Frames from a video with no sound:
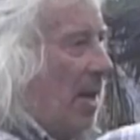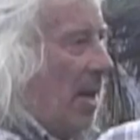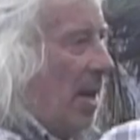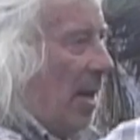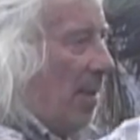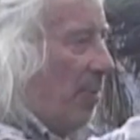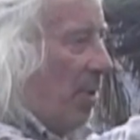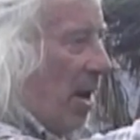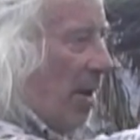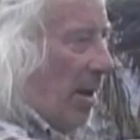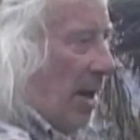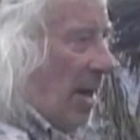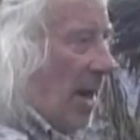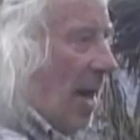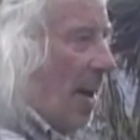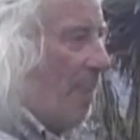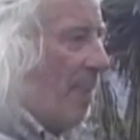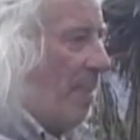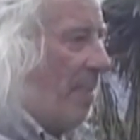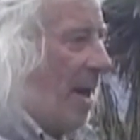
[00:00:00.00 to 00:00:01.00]
and probably
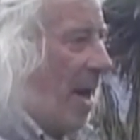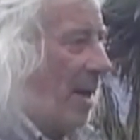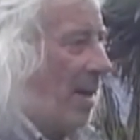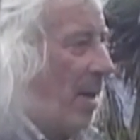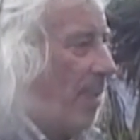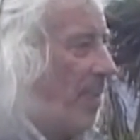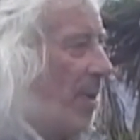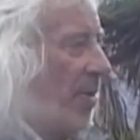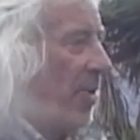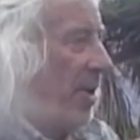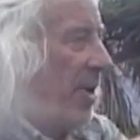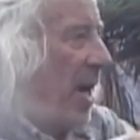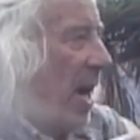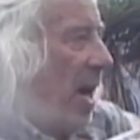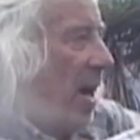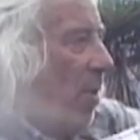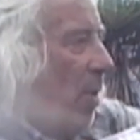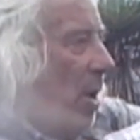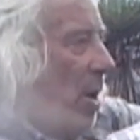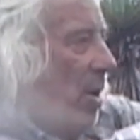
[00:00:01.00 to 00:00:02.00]
lap it back up on the
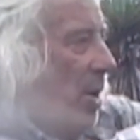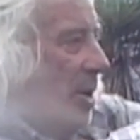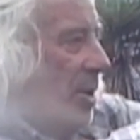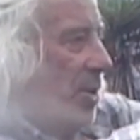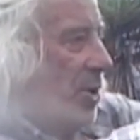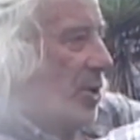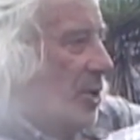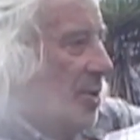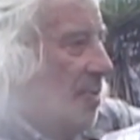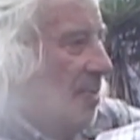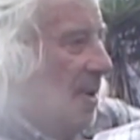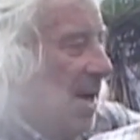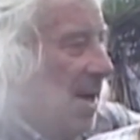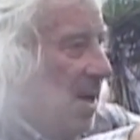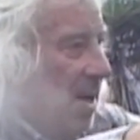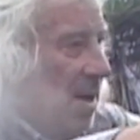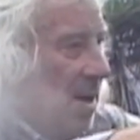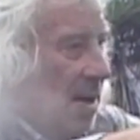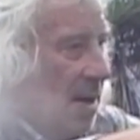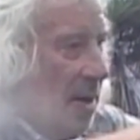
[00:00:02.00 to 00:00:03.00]
tire wall and
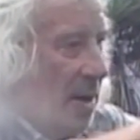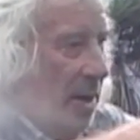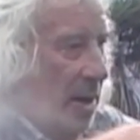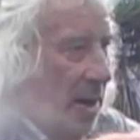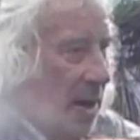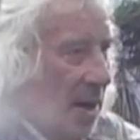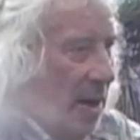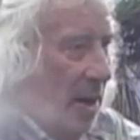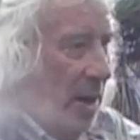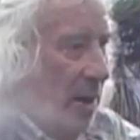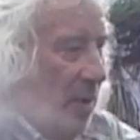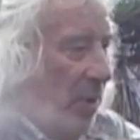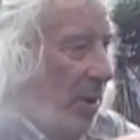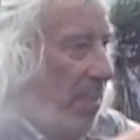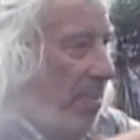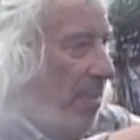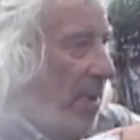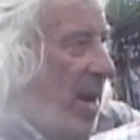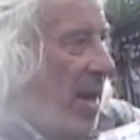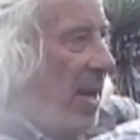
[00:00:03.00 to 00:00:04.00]
make a,
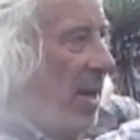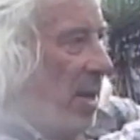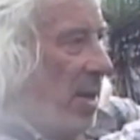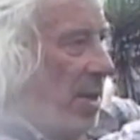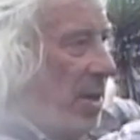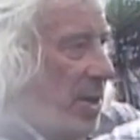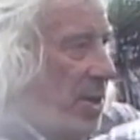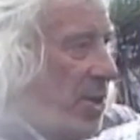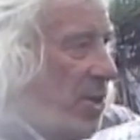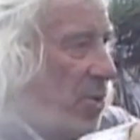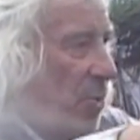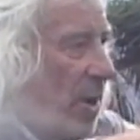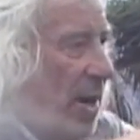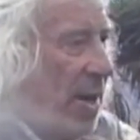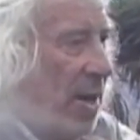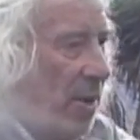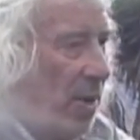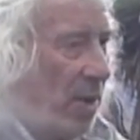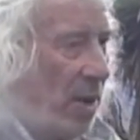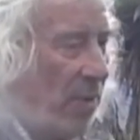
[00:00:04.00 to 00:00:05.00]
we'd make a
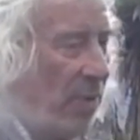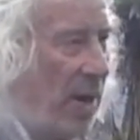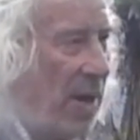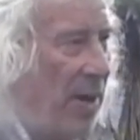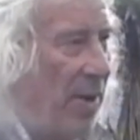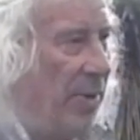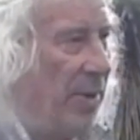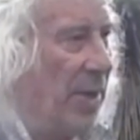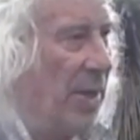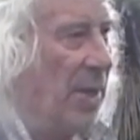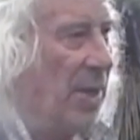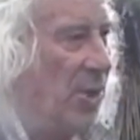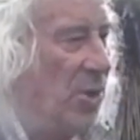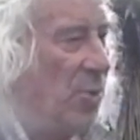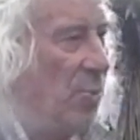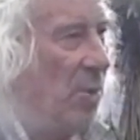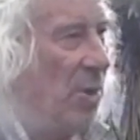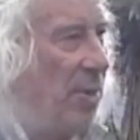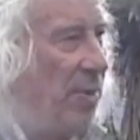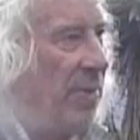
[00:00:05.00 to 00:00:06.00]
swale around
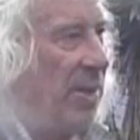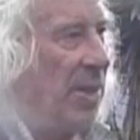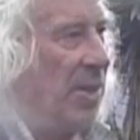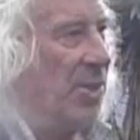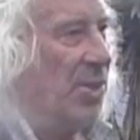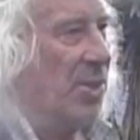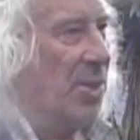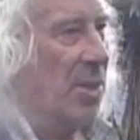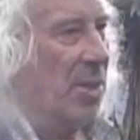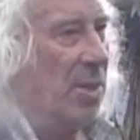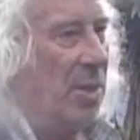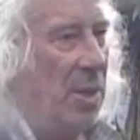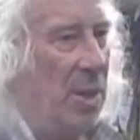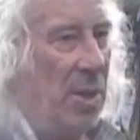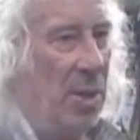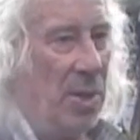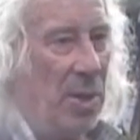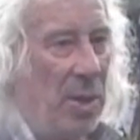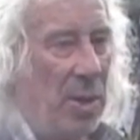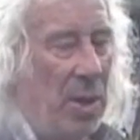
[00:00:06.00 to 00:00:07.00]
each one of these
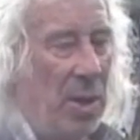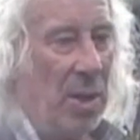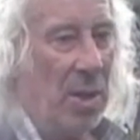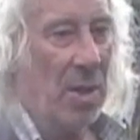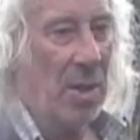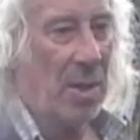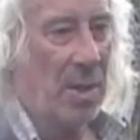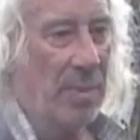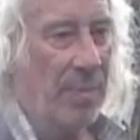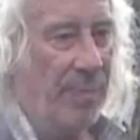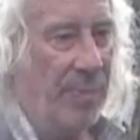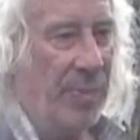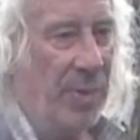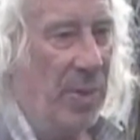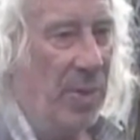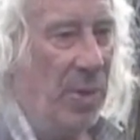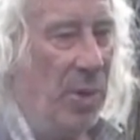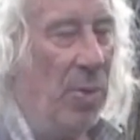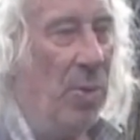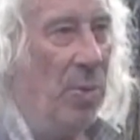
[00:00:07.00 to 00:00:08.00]
uh,
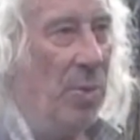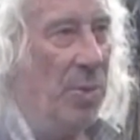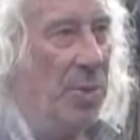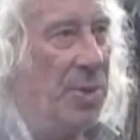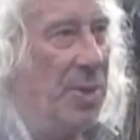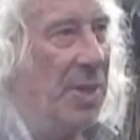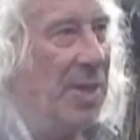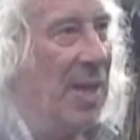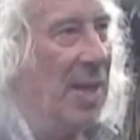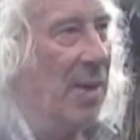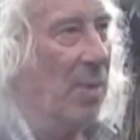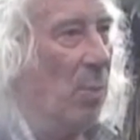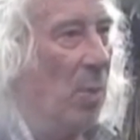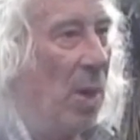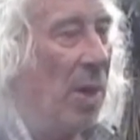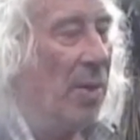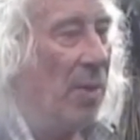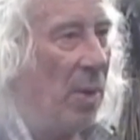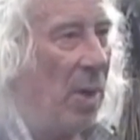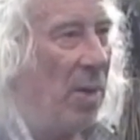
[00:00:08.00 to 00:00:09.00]
U's to
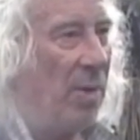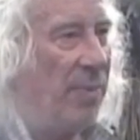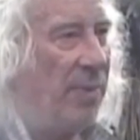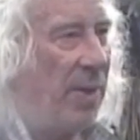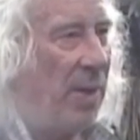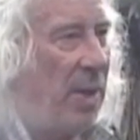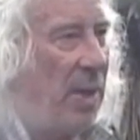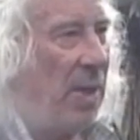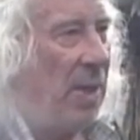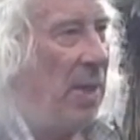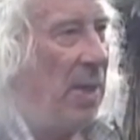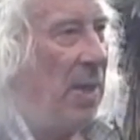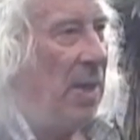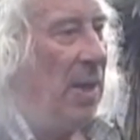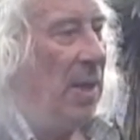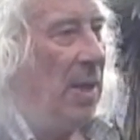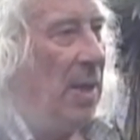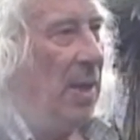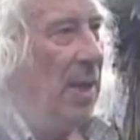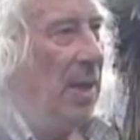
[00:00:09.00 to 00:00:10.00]
take water off.
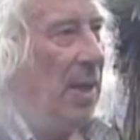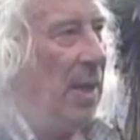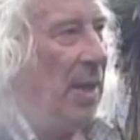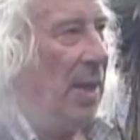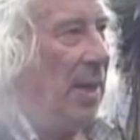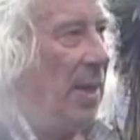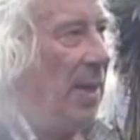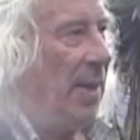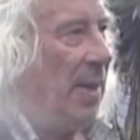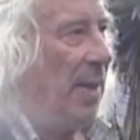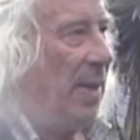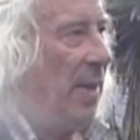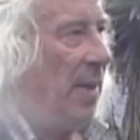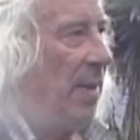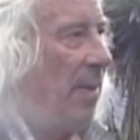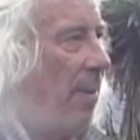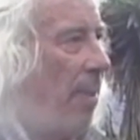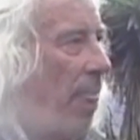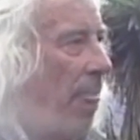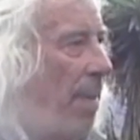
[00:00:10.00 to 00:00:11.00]
And,
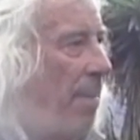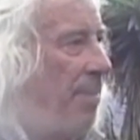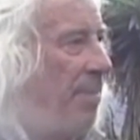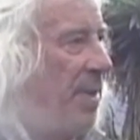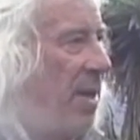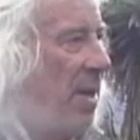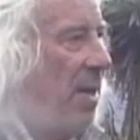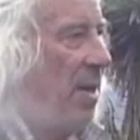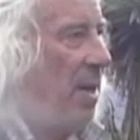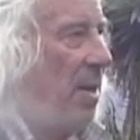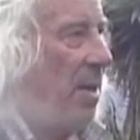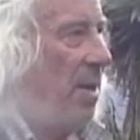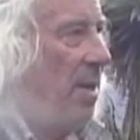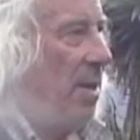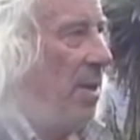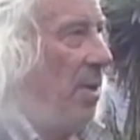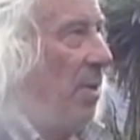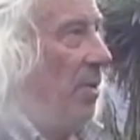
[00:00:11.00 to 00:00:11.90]
uh, you